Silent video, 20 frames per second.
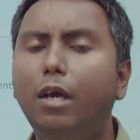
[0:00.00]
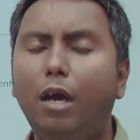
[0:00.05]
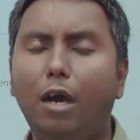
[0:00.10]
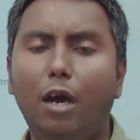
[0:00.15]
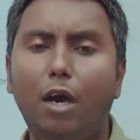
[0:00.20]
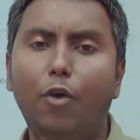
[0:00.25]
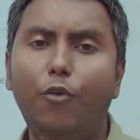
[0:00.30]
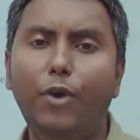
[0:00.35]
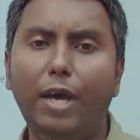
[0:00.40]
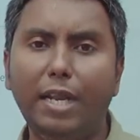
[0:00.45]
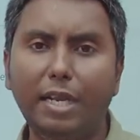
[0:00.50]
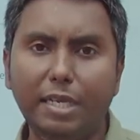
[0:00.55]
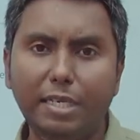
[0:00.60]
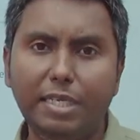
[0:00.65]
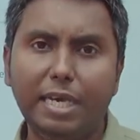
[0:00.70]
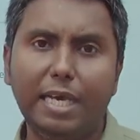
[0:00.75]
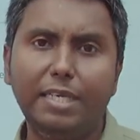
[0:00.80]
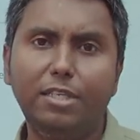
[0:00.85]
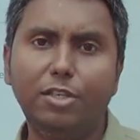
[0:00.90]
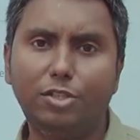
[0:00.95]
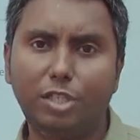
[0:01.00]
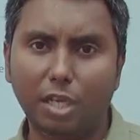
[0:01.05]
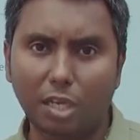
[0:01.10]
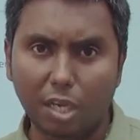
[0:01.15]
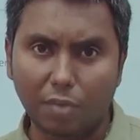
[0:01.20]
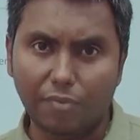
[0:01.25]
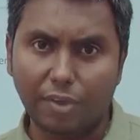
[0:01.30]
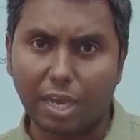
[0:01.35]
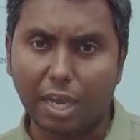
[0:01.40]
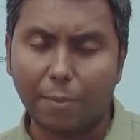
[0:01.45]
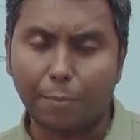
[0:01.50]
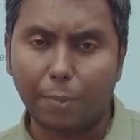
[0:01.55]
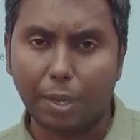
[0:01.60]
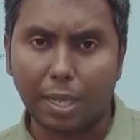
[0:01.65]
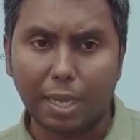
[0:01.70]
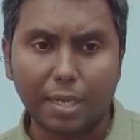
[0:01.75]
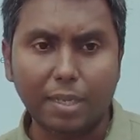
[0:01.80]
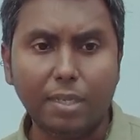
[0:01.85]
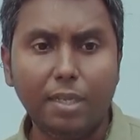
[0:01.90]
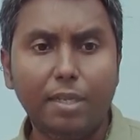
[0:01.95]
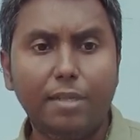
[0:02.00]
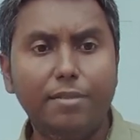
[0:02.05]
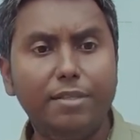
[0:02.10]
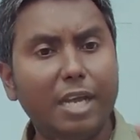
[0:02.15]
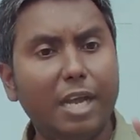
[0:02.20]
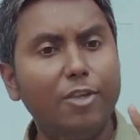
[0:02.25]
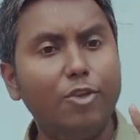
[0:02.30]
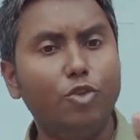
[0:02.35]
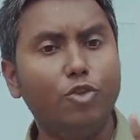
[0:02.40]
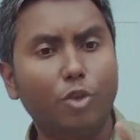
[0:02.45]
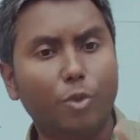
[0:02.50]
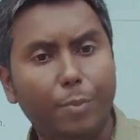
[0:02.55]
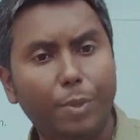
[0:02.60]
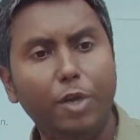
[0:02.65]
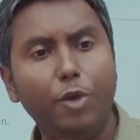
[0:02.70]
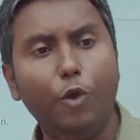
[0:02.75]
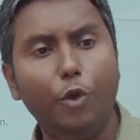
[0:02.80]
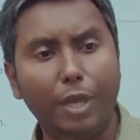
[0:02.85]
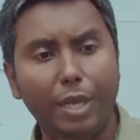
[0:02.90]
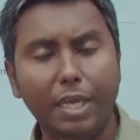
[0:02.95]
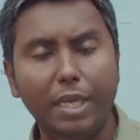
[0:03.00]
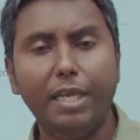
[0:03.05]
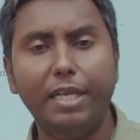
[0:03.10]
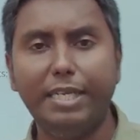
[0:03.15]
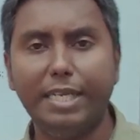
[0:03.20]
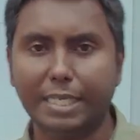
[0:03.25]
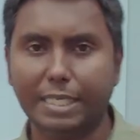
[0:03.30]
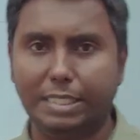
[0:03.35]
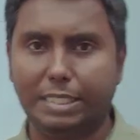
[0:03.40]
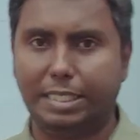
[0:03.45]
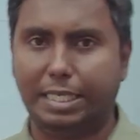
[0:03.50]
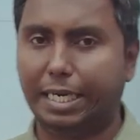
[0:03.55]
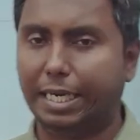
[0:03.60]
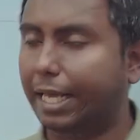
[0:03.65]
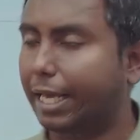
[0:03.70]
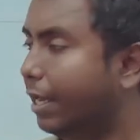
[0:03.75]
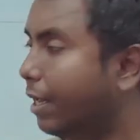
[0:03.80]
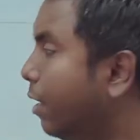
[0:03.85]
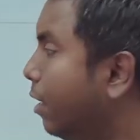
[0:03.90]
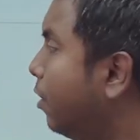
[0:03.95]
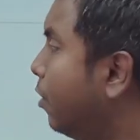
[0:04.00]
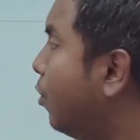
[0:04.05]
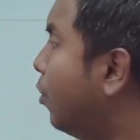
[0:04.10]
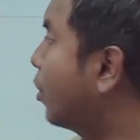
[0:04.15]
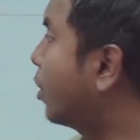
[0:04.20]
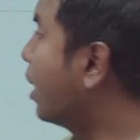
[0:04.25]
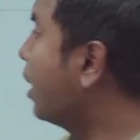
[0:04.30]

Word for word: uh, where India is a significant player, there you should be knowing India's standing. Okay.